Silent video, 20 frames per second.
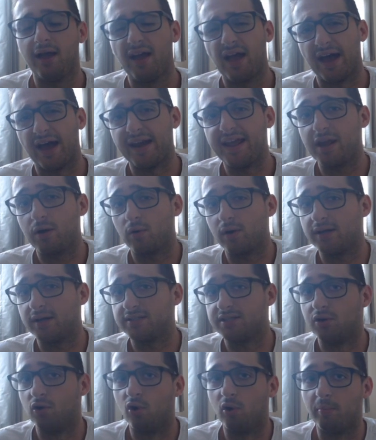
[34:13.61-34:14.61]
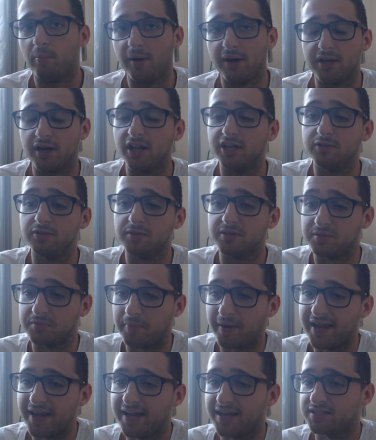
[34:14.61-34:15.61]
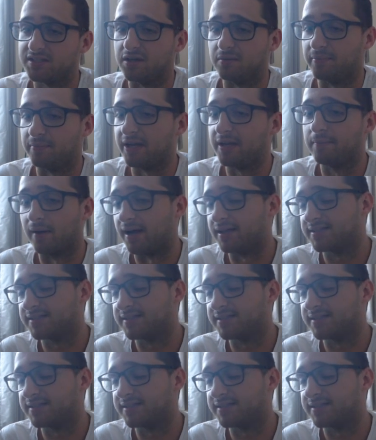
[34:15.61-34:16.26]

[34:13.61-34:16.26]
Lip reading: And equally as the AWPer, you know, you're speaking to your B players,